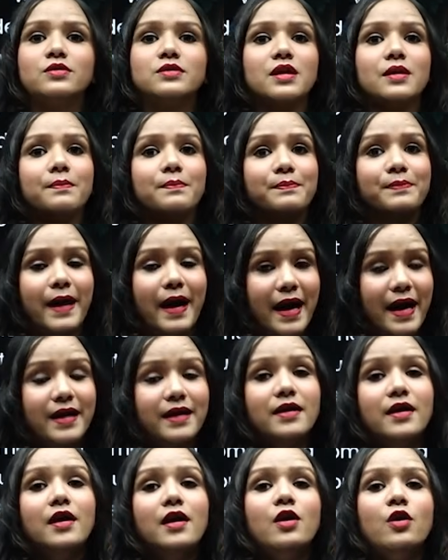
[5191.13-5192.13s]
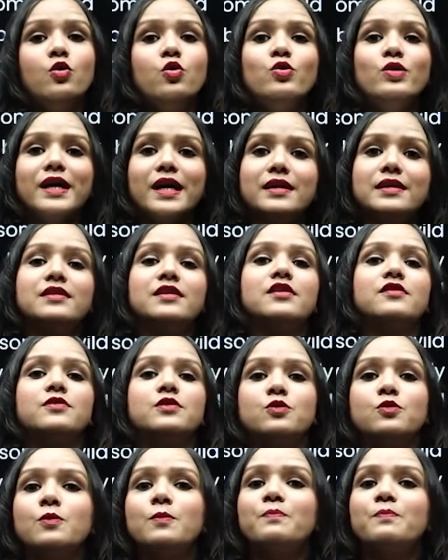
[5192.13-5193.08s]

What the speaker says: the bear who can give you